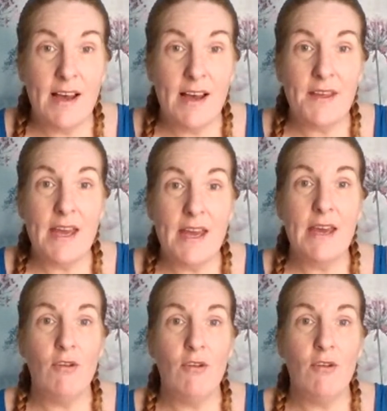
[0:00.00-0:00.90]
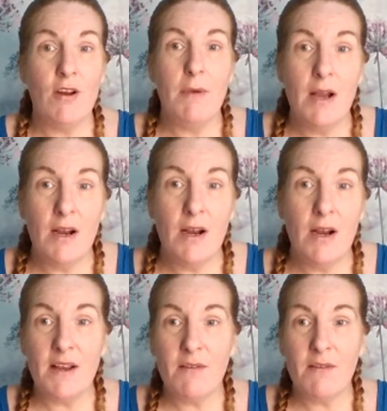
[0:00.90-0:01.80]
there or a mark
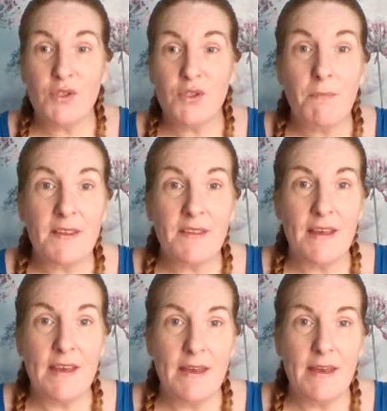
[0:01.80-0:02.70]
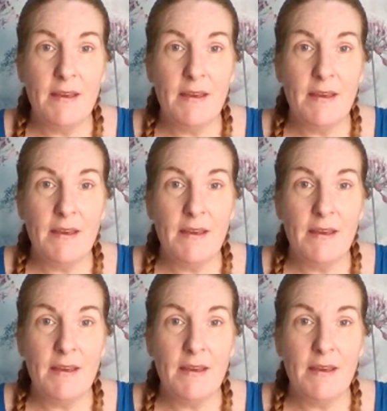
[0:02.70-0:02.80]
there or something there,